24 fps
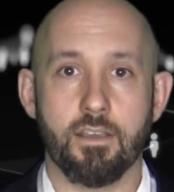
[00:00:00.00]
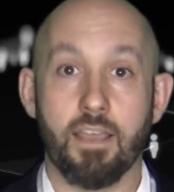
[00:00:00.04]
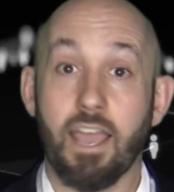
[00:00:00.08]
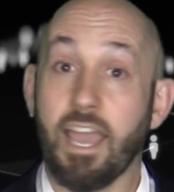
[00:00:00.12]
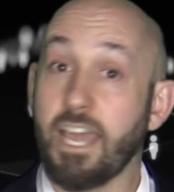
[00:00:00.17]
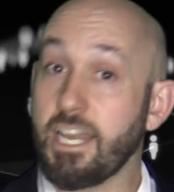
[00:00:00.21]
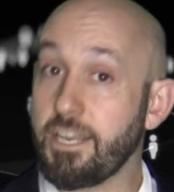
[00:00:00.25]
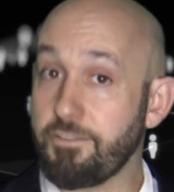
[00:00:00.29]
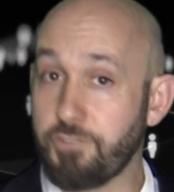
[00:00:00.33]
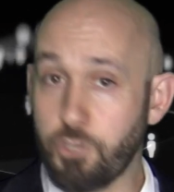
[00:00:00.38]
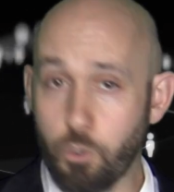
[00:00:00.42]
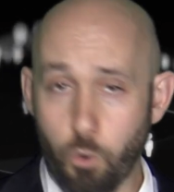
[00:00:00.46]

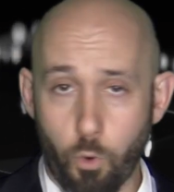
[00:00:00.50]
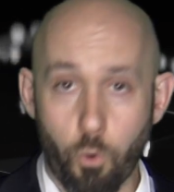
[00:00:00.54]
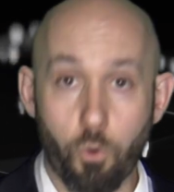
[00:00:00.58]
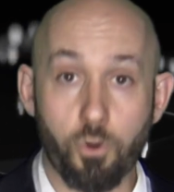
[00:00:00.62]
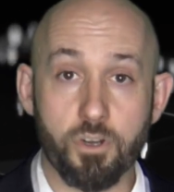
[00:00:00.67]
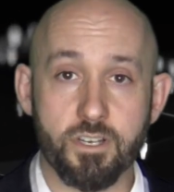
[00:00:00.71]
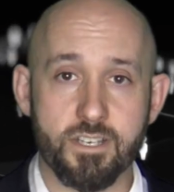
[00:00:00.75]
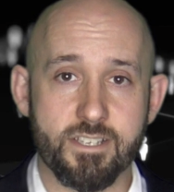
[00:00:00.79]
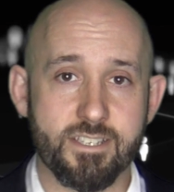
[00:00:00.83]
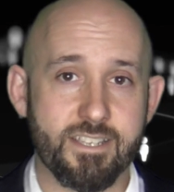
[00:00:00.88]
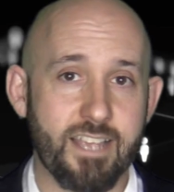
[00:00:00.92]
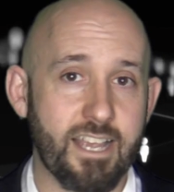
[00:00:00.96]
And if your
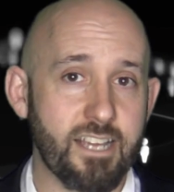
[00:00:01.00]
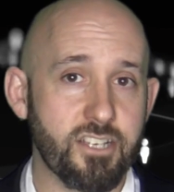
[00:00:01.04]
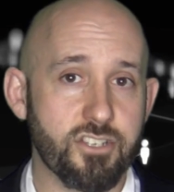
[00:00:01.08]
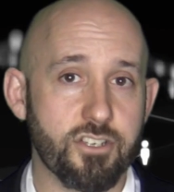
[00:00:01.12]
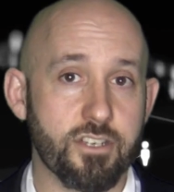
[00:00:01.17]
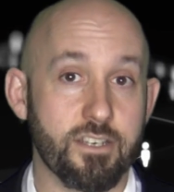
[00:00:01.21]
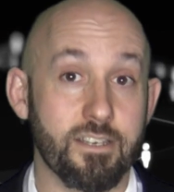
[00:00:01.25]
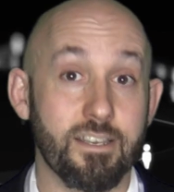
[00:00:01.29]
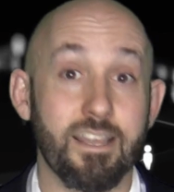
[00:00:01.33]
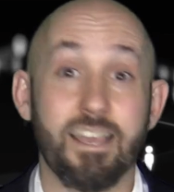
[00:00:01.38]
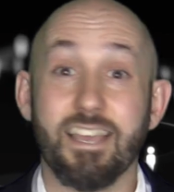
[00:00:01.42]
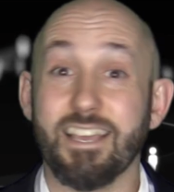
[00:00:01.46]

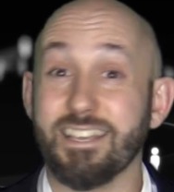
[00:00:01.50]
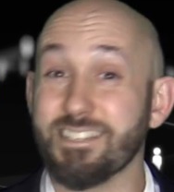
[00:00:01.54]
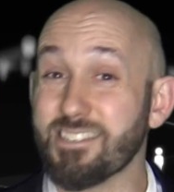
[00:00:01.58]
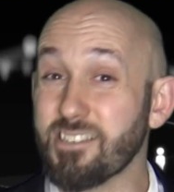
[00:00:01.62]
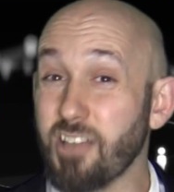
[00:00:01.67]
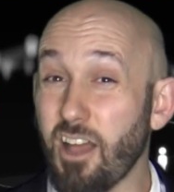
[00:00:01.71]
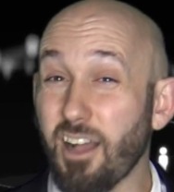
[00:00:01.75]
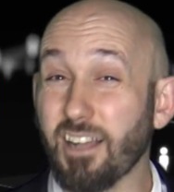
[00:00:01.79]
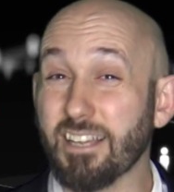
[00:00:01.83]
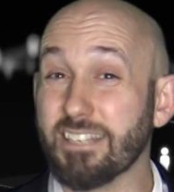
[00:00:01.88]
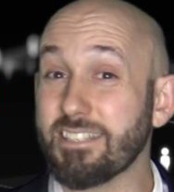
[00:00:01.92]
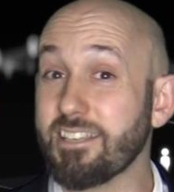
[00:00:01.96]
organization is
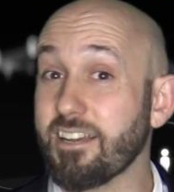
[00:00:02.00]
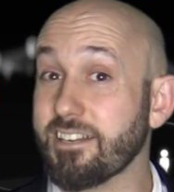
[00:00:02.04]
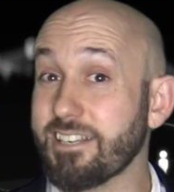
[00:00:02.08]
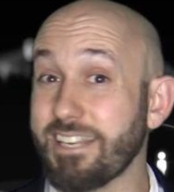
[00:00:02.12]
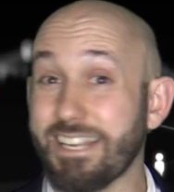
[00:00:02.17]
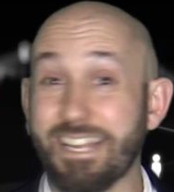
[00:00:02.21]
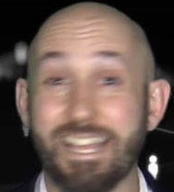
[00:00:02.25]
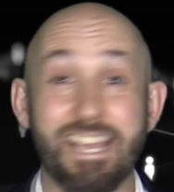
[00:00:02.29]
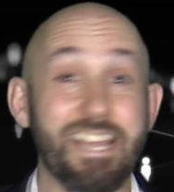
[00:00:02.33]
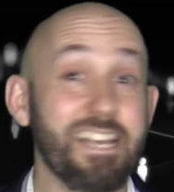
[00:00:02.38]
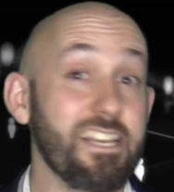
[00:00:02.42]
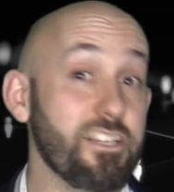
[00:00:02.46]
not
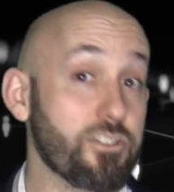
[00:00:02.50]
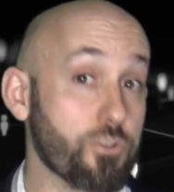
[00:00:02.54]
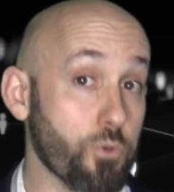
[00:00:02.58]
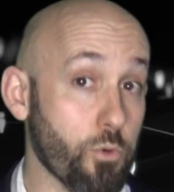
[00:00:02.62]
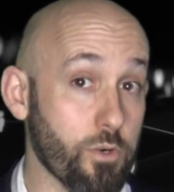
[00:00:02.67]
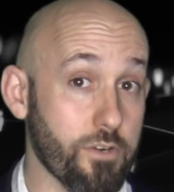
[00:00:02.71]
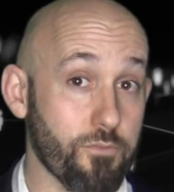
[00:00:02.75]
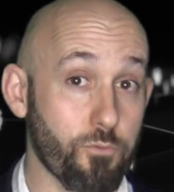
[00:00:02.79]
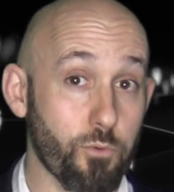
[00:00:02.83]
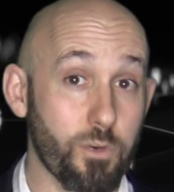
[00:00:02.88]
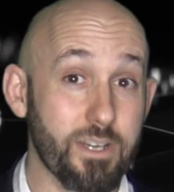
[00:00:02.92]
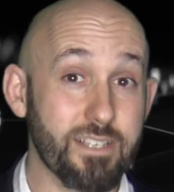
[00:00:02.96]
conducting any sort
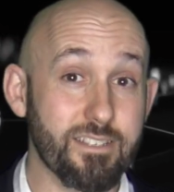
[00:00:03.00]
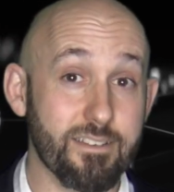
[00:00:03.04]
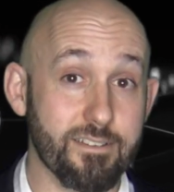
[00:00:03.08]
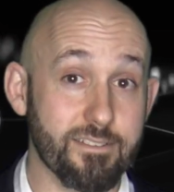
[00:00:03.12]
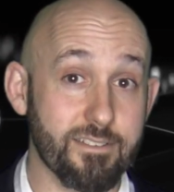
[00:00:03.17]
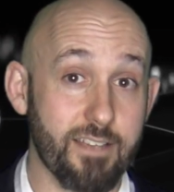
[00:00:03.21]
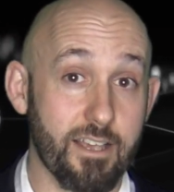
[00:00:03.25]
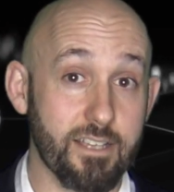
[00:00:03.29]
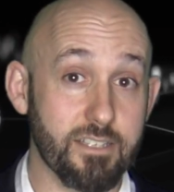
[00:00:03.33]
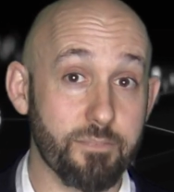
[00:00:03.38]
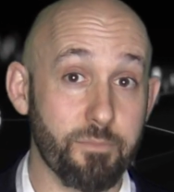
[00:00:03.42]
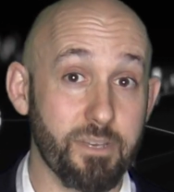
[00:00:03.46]
of risk
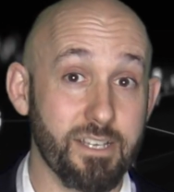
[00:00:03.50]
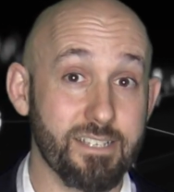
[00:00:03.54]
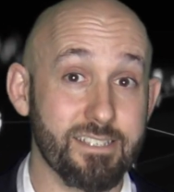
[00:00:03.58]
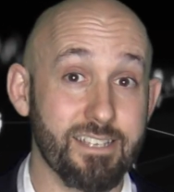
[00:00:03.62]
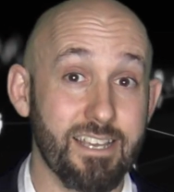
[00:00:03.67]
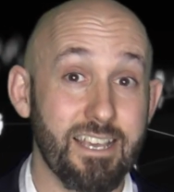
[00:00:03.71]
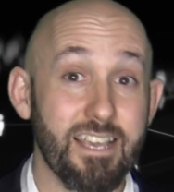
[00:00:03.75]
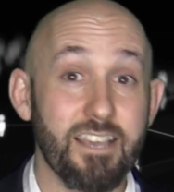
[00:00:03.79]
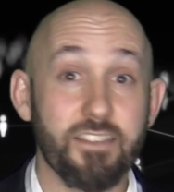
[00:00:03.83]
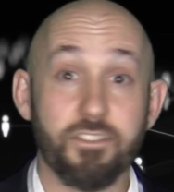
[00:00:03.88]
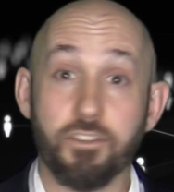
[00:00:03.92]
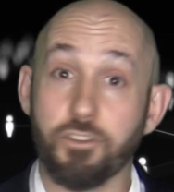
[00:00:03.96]
assessment,
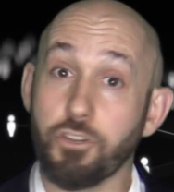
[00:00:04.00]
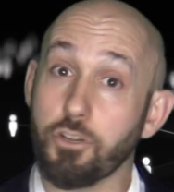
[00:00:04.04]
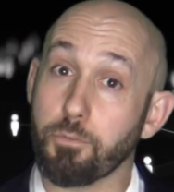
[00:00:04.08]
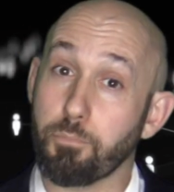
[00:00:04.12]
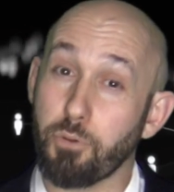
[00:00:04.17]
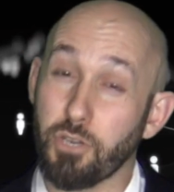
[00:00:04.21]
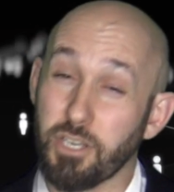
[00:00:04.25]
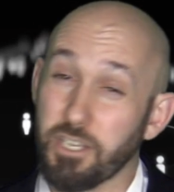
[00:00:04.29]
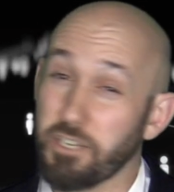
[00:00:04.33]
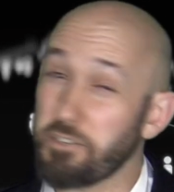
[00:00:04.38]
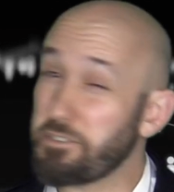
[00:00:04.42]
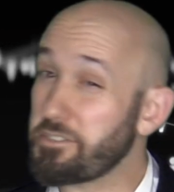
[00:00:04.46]
then you're
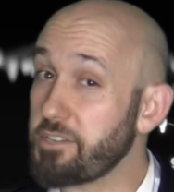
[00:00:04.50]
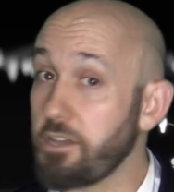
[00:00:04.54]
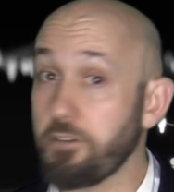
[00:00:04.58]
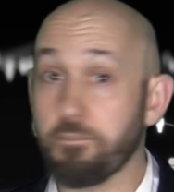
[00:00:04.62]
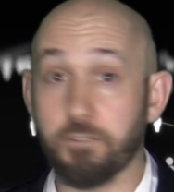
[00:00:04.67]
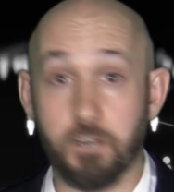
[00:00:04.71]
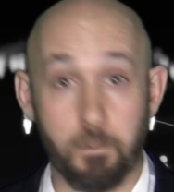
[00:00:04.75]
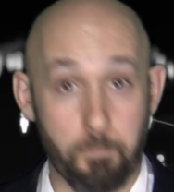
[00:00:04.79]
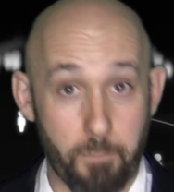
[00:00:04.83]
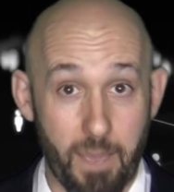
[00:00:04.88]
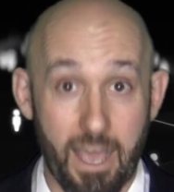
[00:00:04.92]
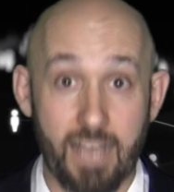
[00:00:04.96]
putting yourself in
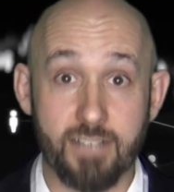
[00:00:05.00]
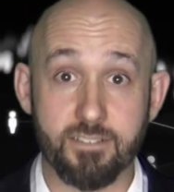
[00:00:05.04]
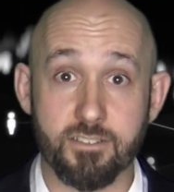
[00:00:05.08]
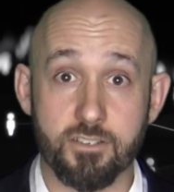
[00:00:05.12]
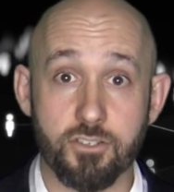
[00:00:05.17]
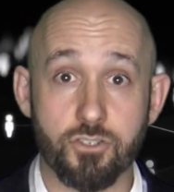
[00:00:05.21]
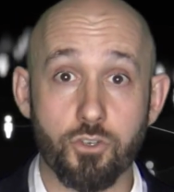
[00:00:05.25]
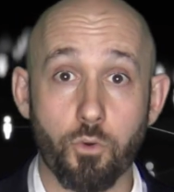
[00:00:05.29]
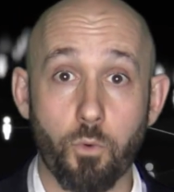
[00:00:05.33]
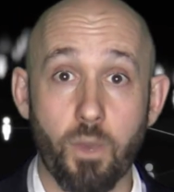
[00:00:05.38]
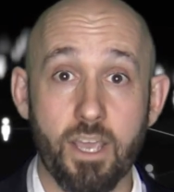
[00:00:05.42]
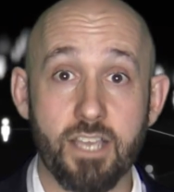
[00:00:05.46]
a bad
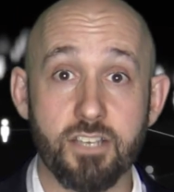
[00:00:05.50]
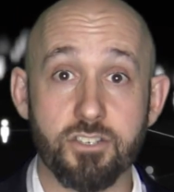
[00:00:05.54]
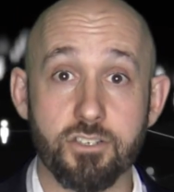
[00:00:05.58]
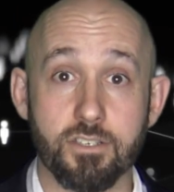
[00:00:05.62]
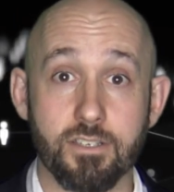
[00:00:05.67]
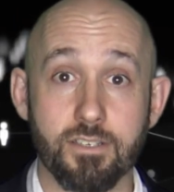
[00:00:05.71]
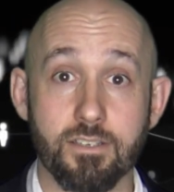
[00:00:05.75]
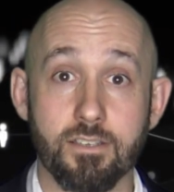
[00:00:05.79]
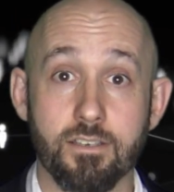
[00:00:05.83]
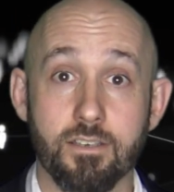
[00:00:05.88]
situation.